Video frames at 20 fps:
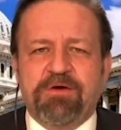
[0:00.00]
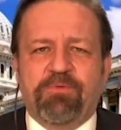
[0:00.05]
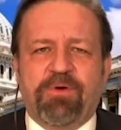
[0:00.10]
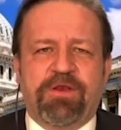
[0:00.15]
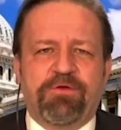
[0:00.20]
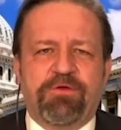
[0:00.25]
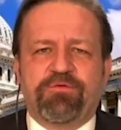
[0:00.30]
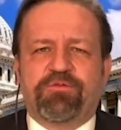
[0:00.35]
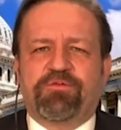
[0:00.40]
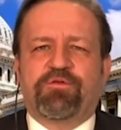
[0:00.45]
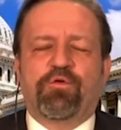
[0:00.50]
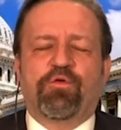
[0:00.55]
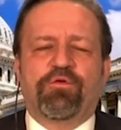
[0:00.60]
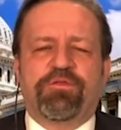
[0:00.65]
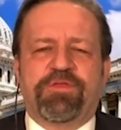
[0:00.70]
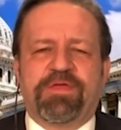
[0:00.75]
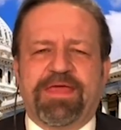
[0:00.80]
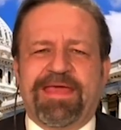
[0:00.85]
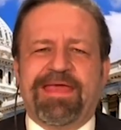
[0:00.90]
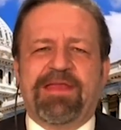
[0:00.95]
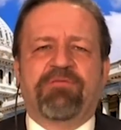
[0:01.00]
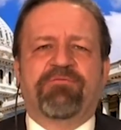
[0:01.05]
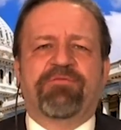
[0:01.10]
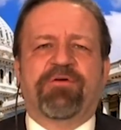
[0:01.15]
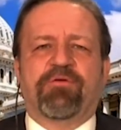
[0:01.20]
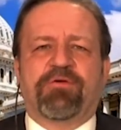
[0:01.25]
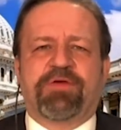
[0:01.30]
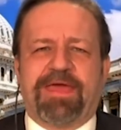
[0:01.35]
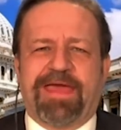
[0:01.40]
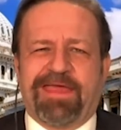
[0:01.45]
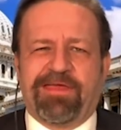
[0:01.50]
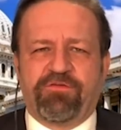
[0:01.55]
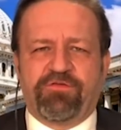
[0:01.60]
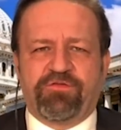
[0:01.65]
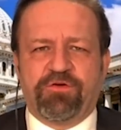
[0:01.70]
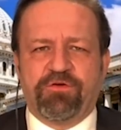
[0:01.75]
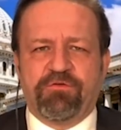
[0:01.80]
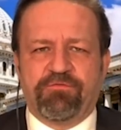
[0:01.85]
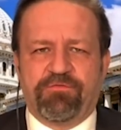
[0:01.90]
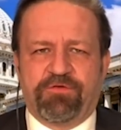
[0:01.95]
when you saw the
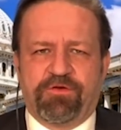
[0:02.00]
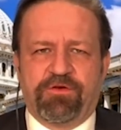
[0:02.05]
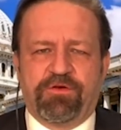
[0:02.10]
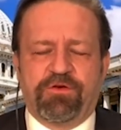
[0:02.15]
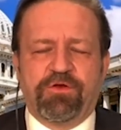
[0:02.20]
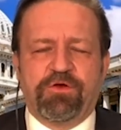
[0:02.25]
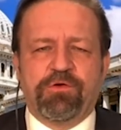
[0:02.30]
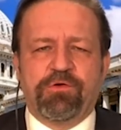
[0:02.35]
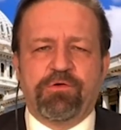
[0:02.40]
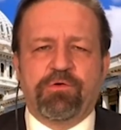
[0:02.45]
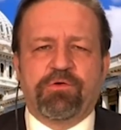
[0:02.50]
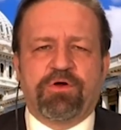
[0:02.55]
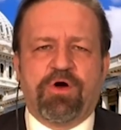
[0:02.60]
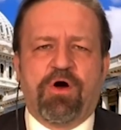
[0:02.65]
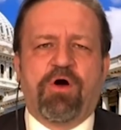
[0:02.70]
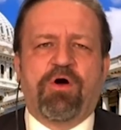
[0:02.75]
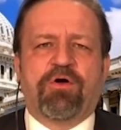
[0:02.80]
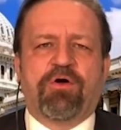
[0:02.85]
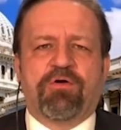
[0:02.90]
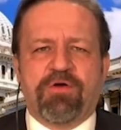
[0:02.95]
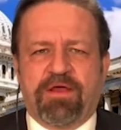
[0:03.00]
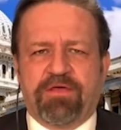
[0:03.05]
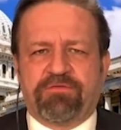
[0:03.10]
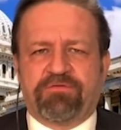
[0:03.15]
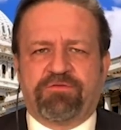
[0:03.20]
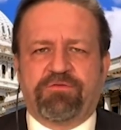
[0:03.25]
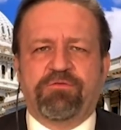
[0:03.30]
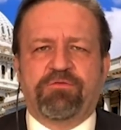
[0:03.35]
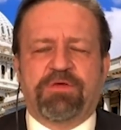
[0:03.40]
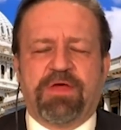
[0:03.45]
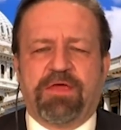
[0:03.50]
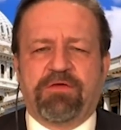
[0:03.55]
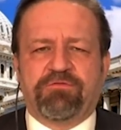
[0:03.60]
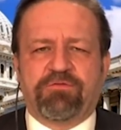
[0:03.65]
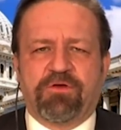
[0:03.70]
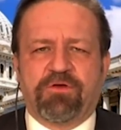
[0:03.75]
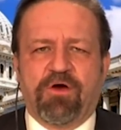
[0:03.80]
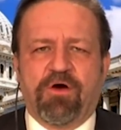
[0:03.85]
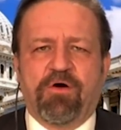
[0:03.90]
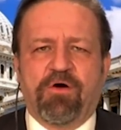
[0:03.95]
invocation of the new congress 2
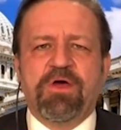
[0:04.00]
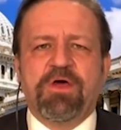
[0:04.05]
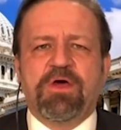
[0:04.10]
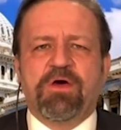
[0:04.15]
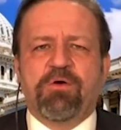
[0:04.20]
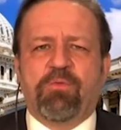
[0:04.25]
days ago